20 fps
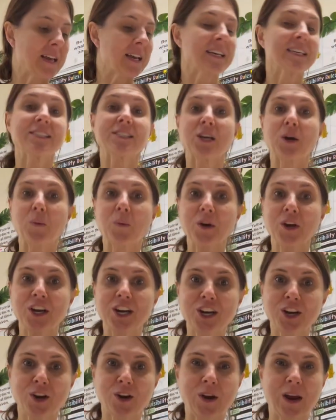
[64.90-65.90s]
So we're
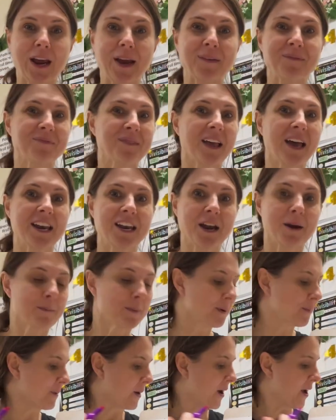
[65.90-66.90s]
going to create a
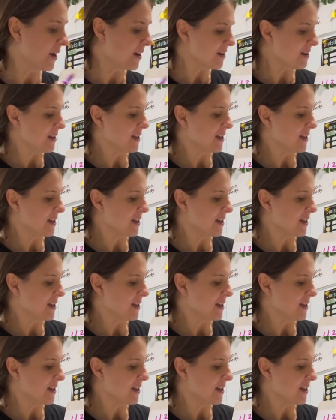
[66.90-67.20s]
number line.